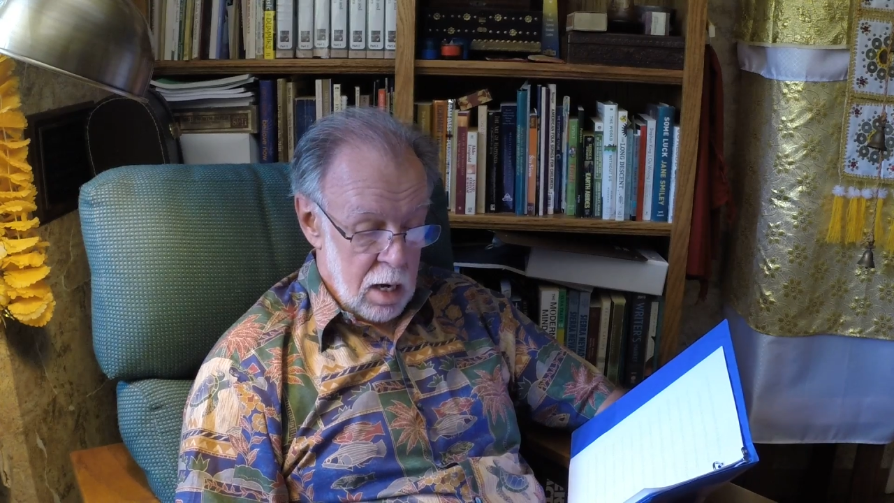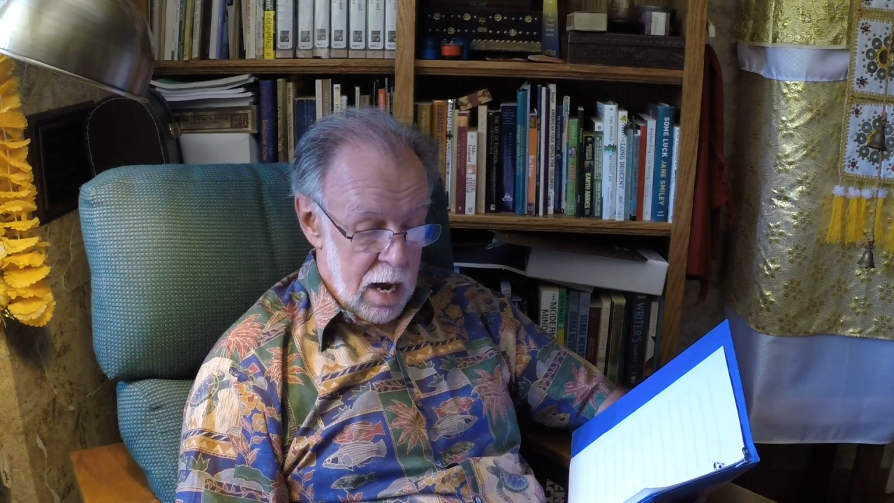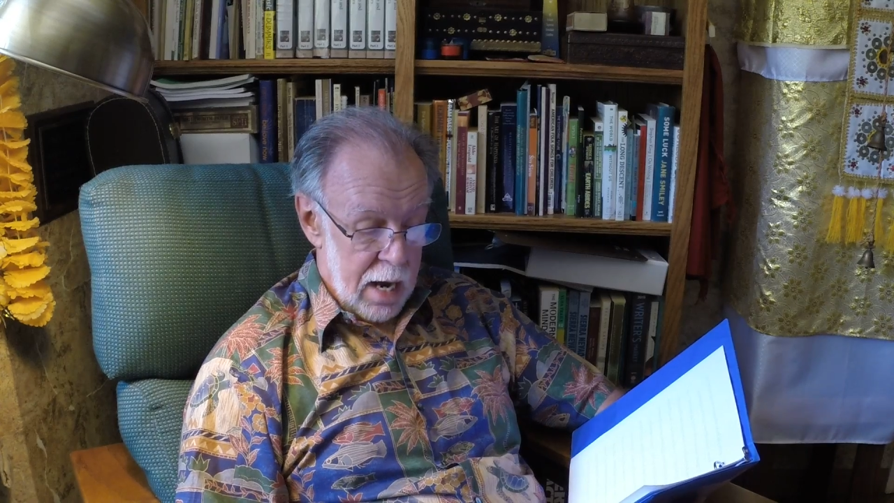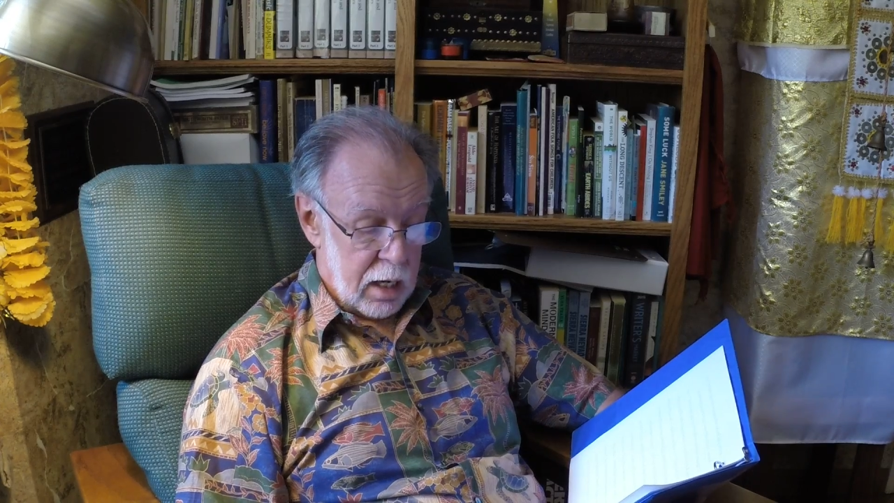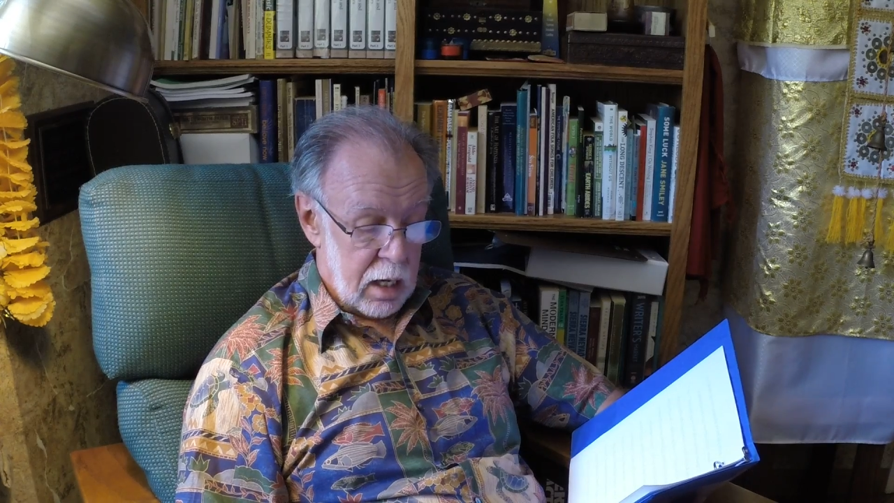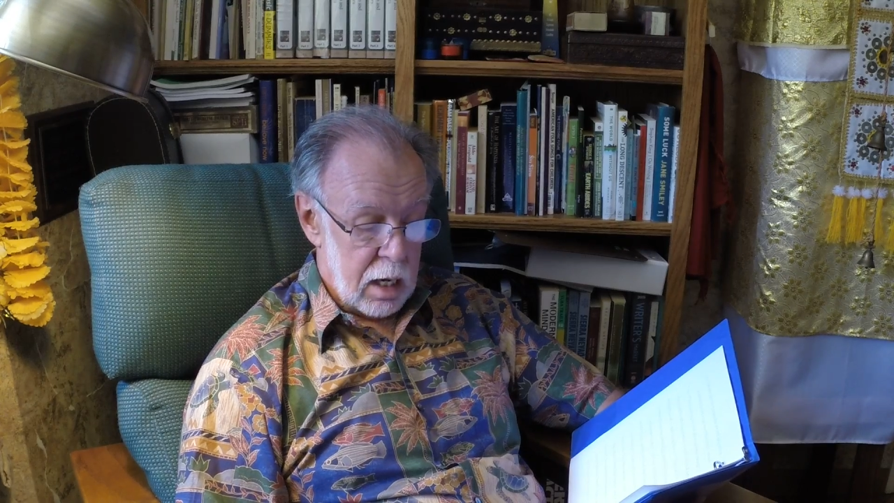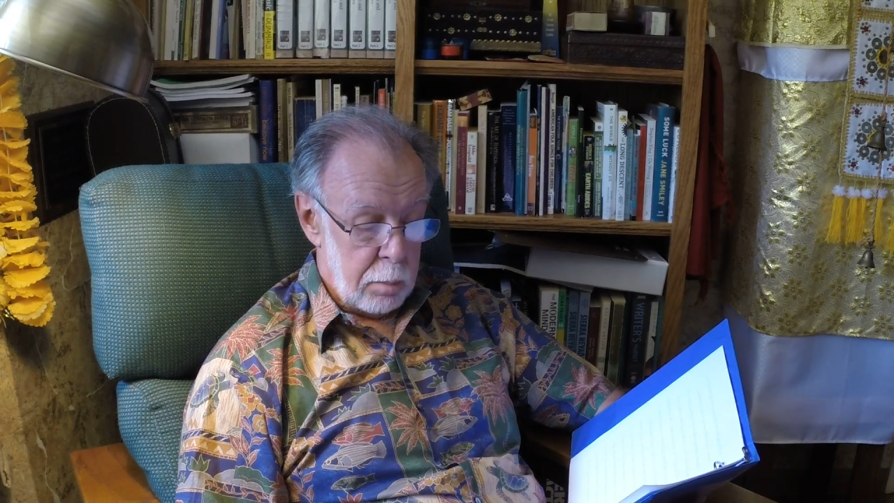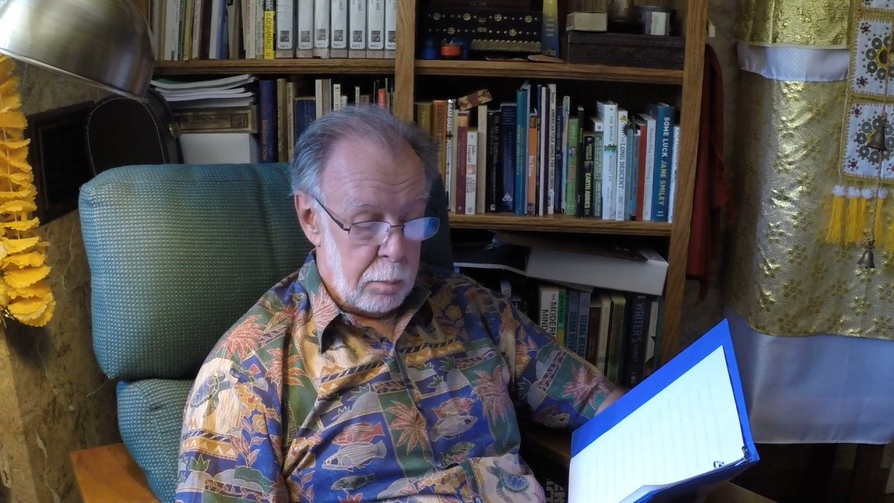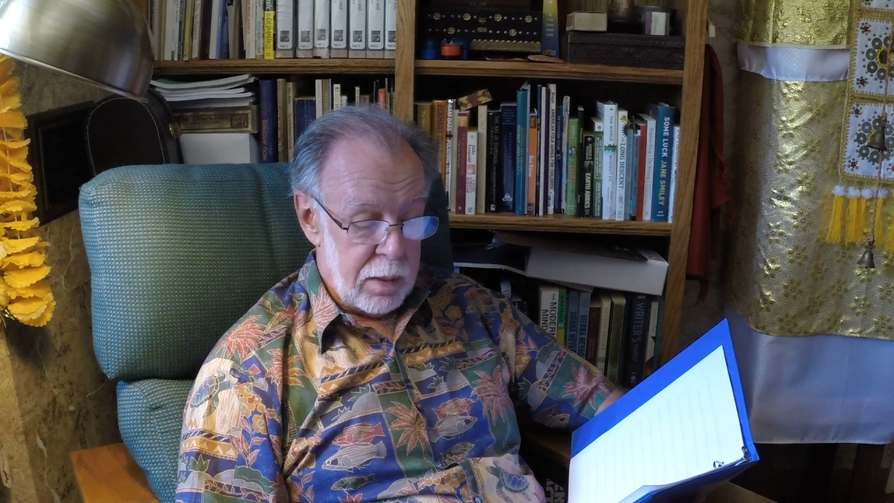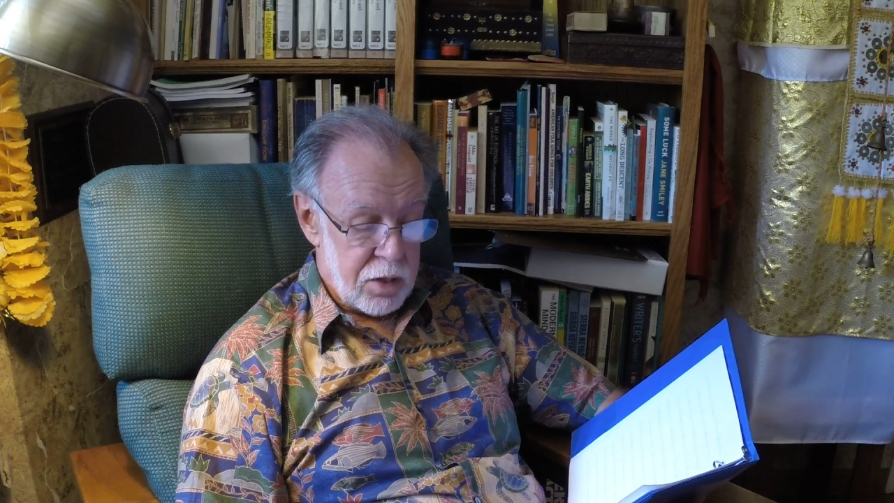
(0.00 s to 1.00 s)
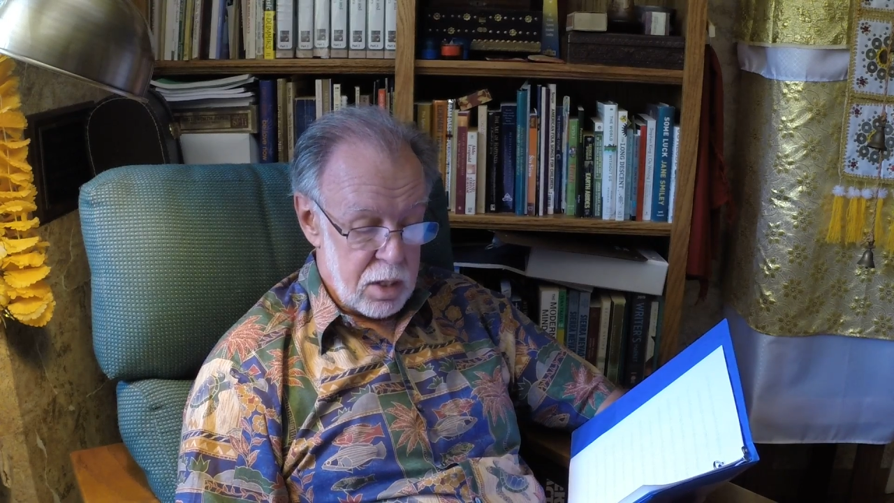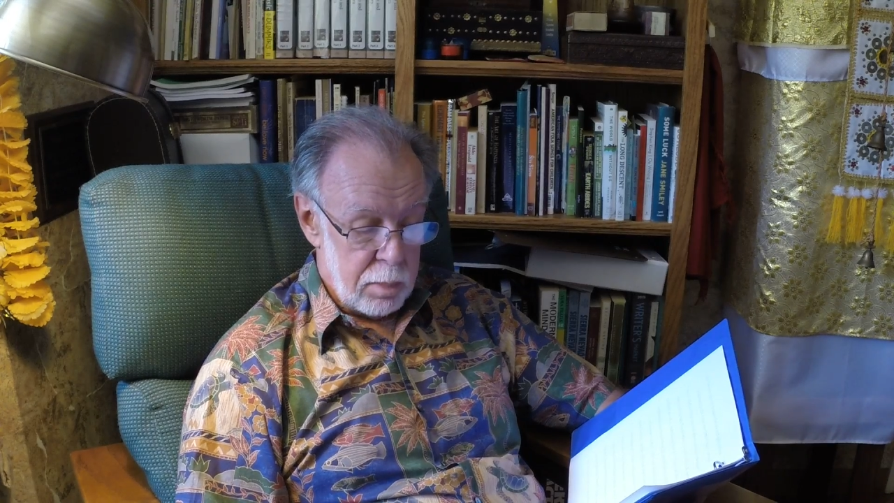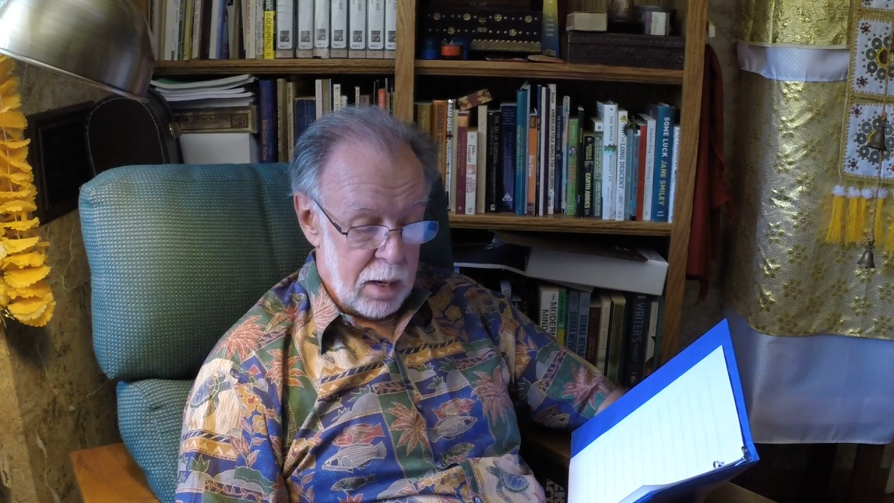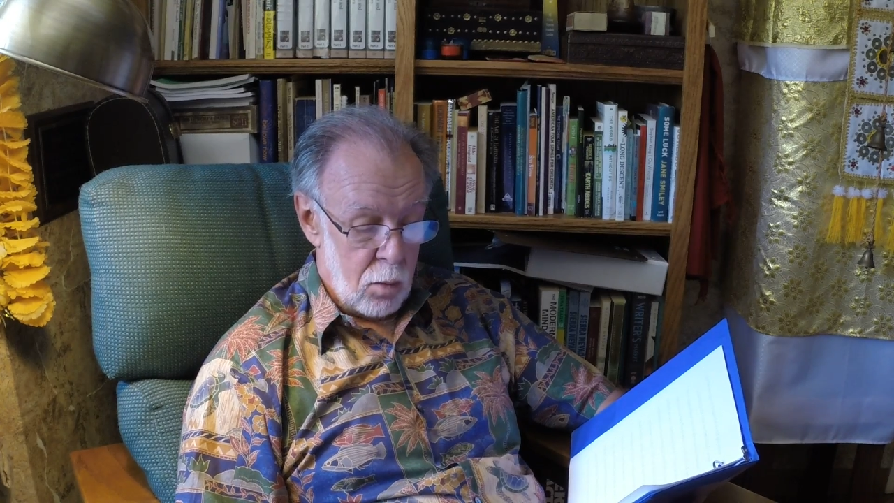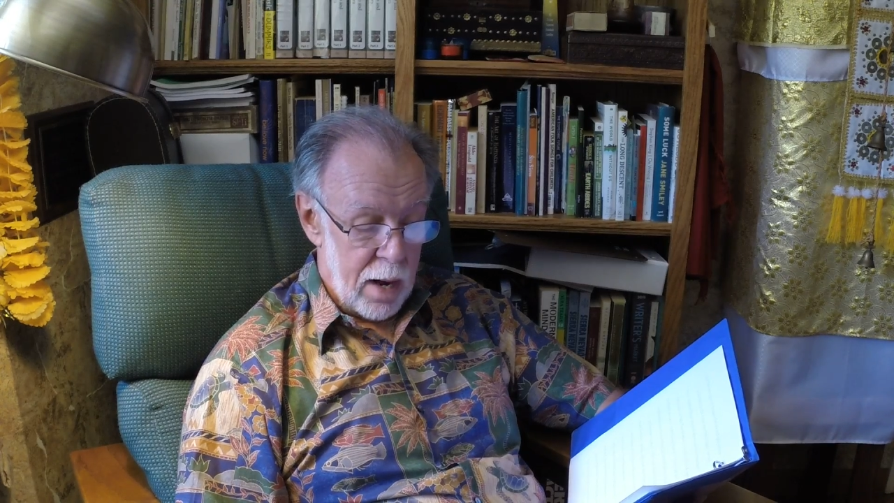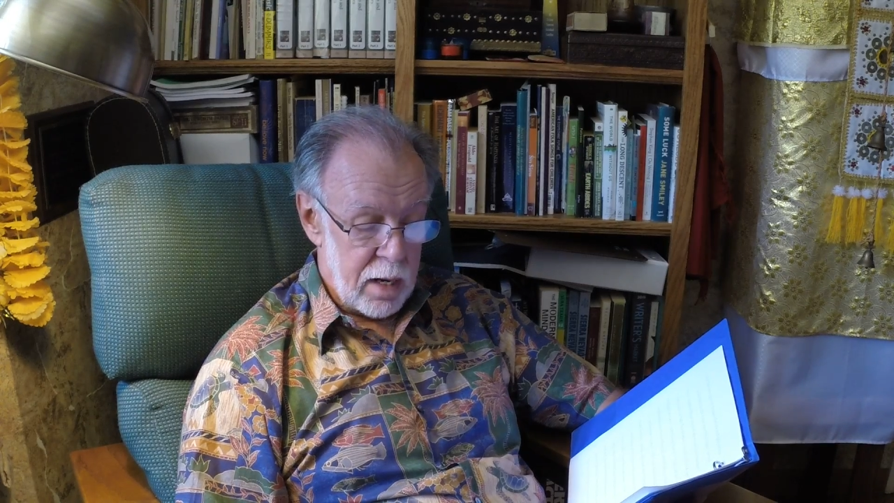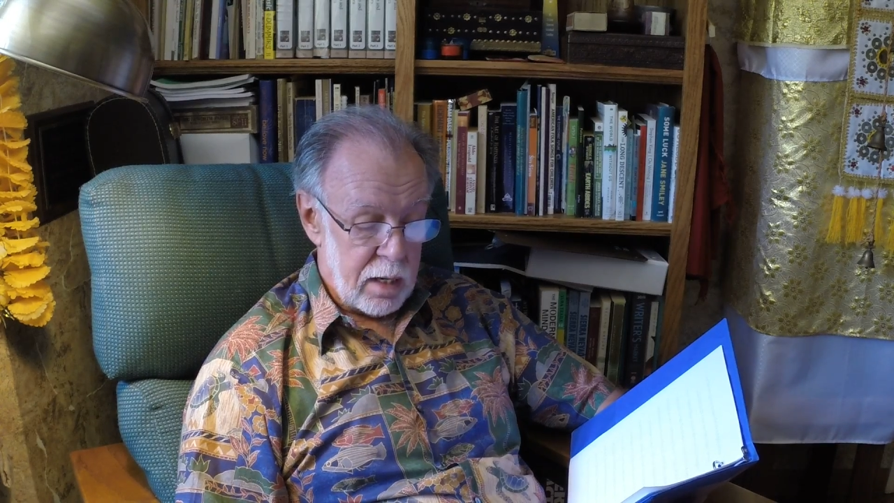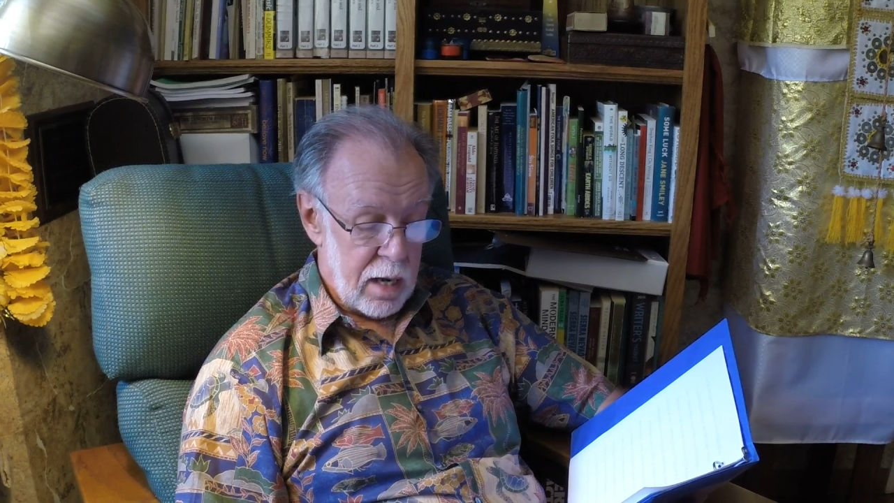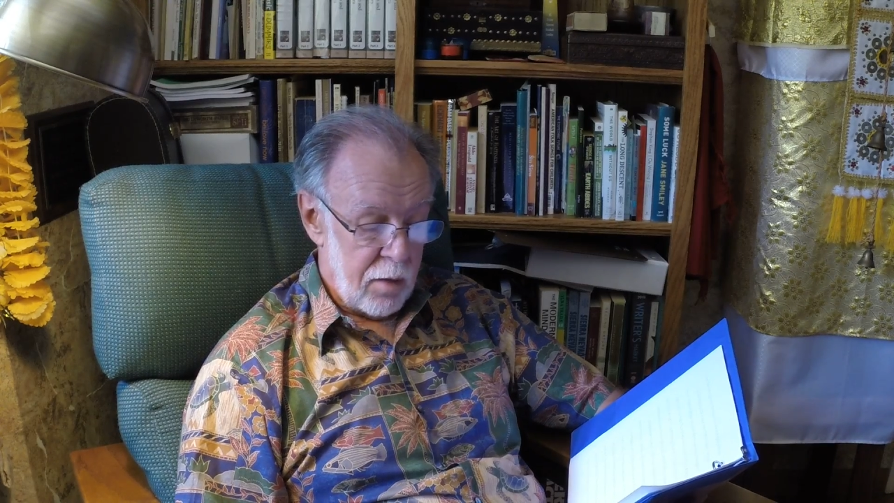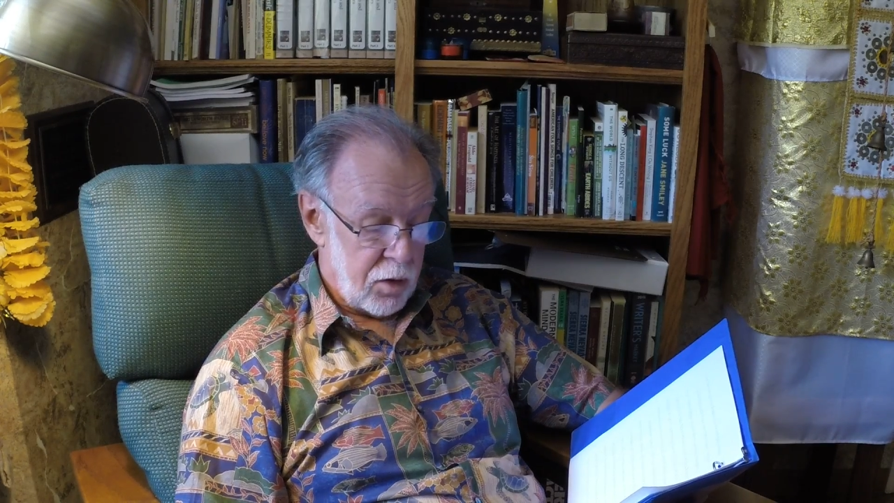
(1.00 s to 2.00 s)
I keep busy by
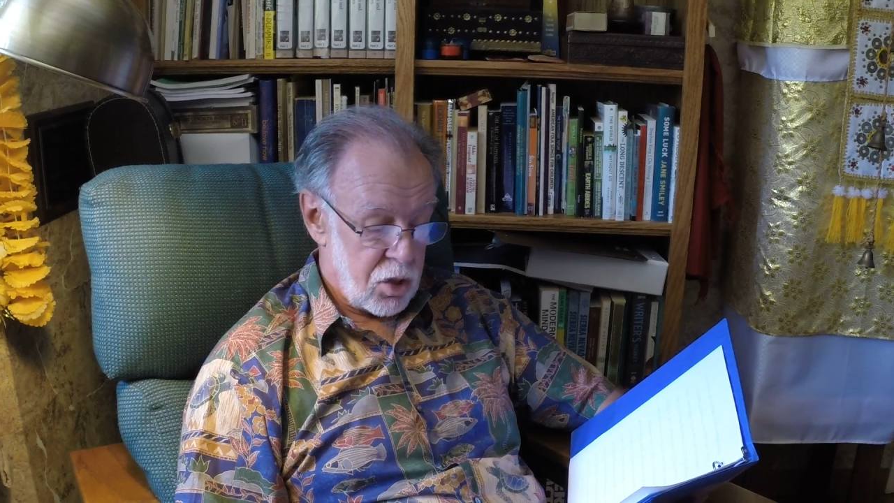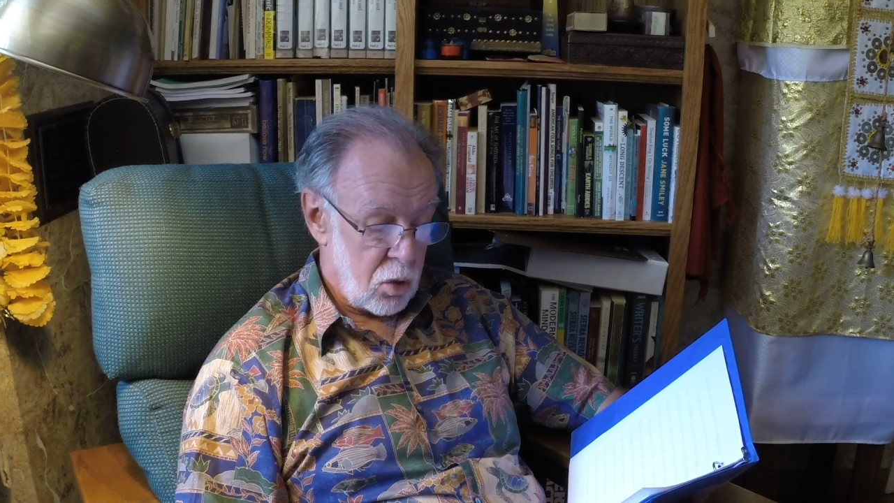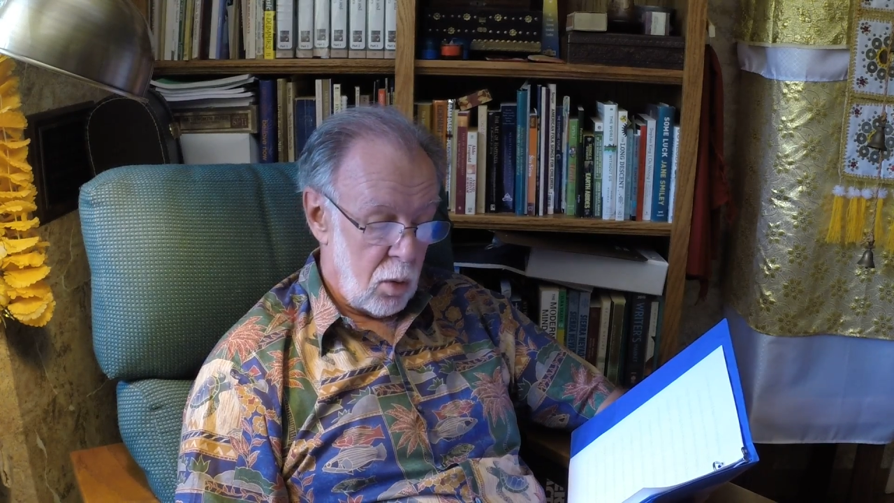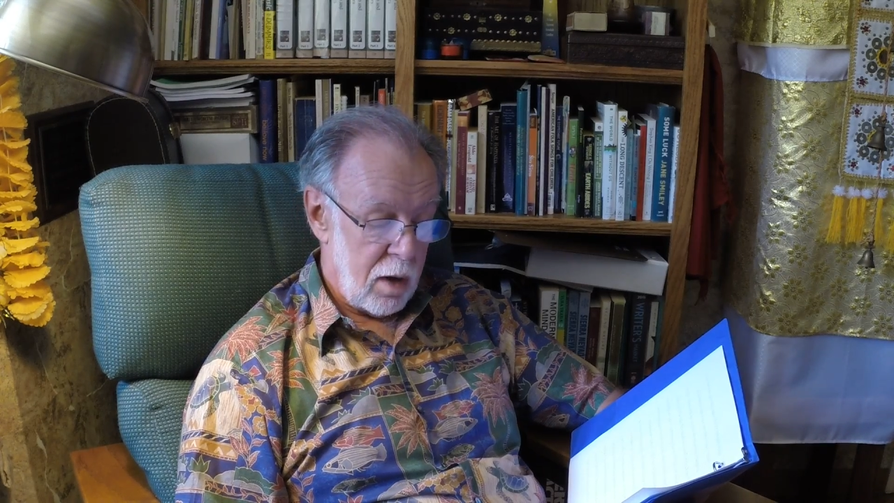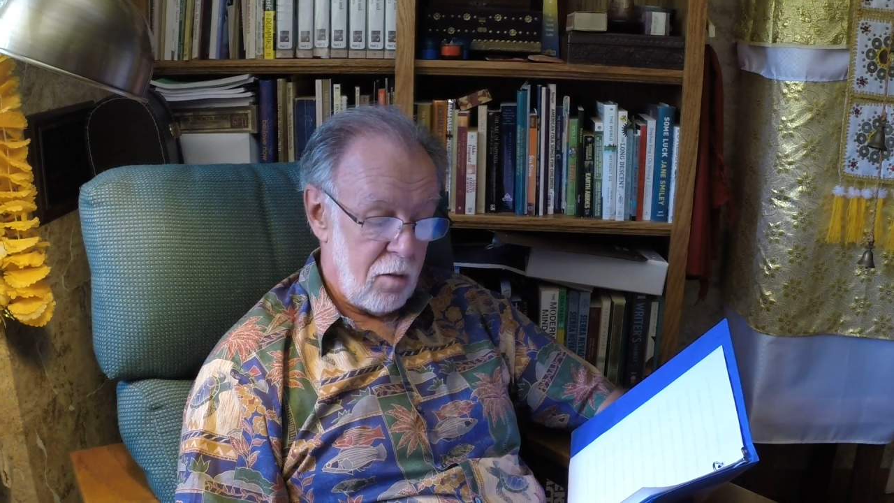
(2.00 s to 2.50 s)
writing down the story